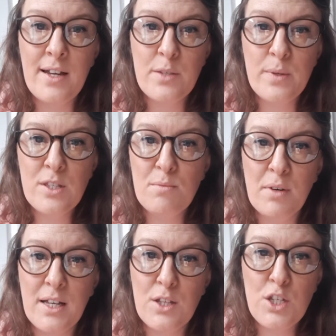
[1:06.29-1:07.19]
is with
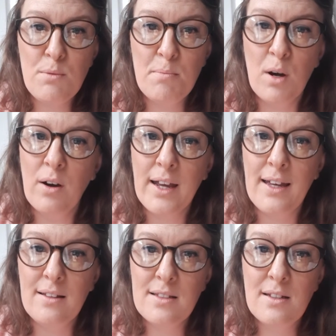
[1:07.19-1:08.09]
somebody at the
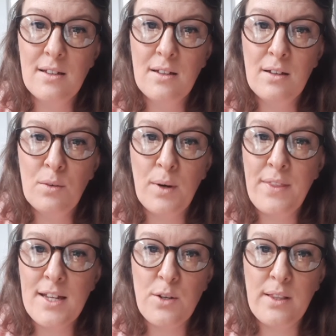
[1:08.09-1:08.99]
supermarket
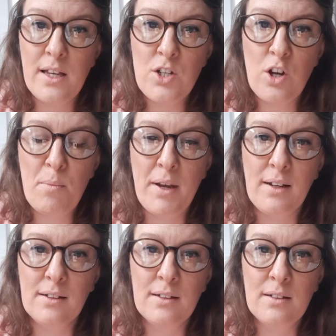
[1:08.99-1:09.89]
when they're doing their
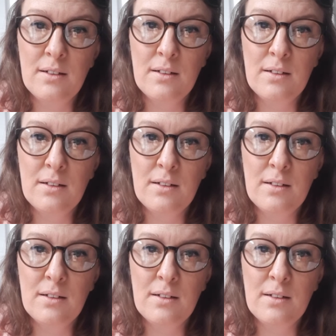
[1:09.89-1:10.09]
shopping.